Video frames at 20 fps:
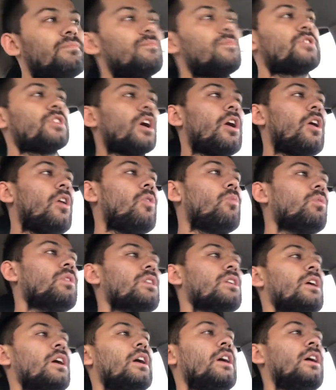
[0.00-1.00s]
So
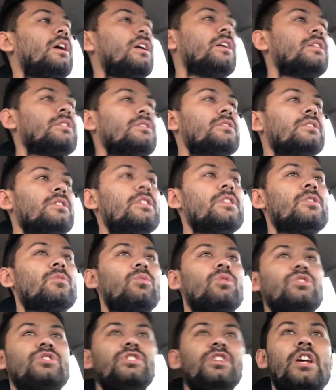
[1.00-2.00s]

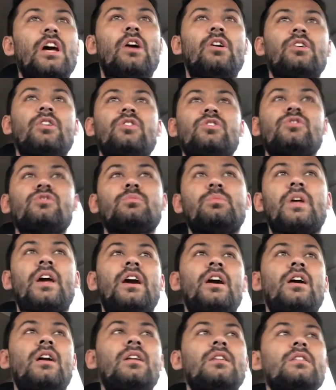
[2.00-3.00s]
we'll see how it goes from
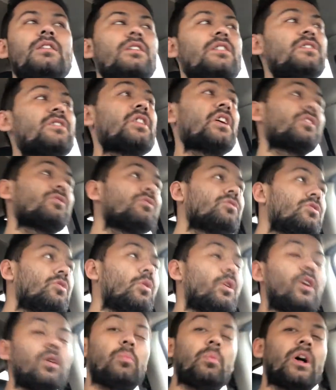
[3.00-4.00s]
there. It's an extra
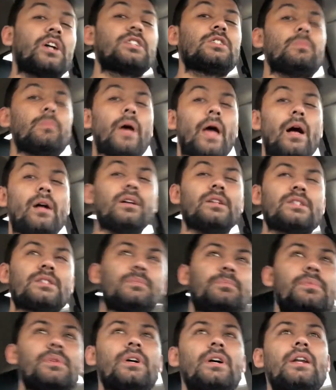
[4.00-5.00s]
$200 to balance,
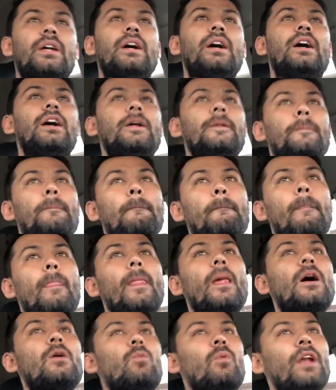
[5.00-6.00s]
but
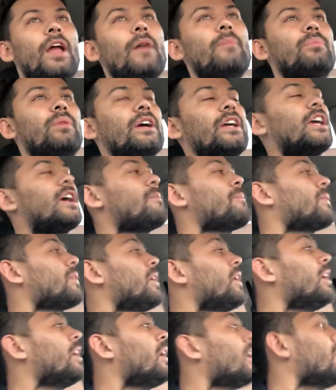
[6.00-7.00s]
when I bring him
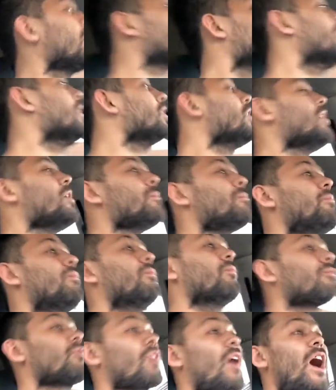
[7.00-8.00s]
the
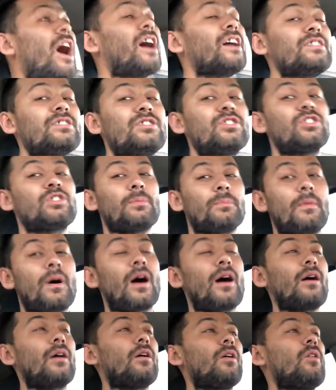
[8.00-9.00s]
rods
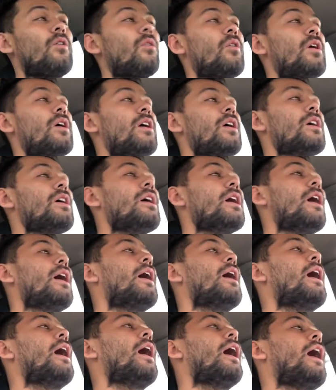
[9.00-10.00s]
tomorrow,
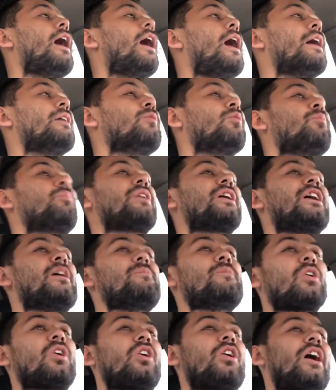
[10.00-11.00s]
I will bring him
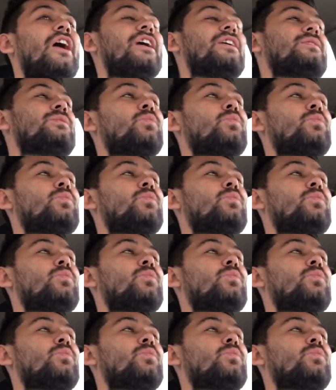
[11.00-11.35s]
the crank as